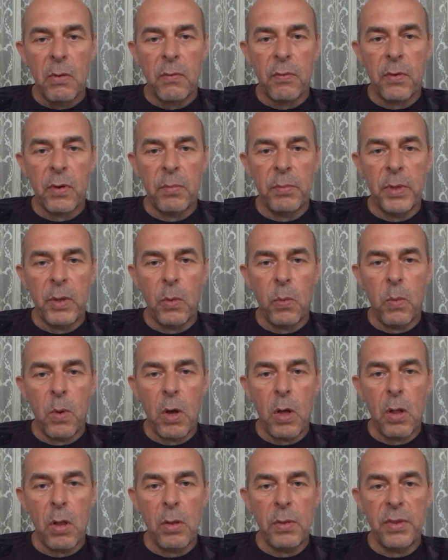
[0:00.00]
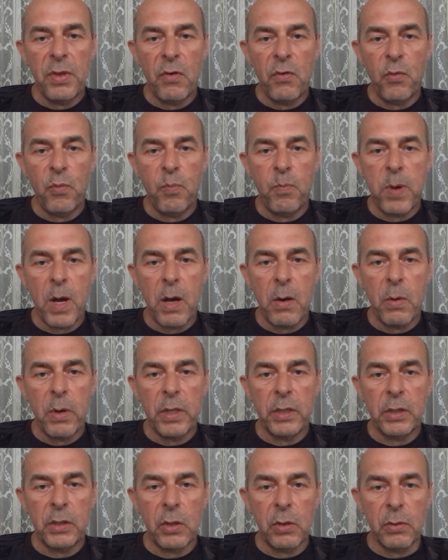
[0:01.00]
from the world of
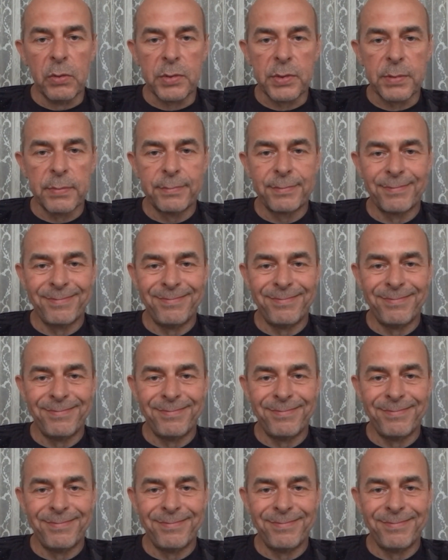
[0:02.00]
Powertools.